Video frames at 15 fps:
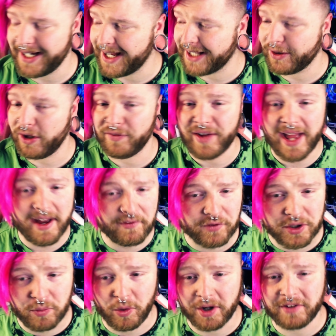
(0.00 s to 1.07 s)
I love
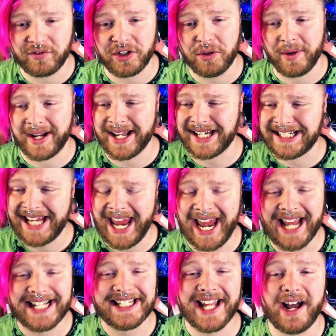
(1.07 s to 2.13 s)
every one of you, and I
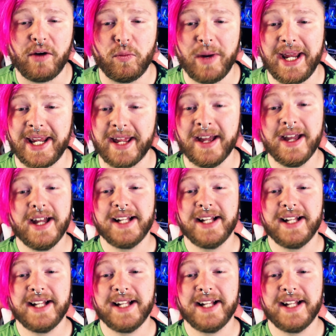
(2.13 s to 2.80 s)
cannot wait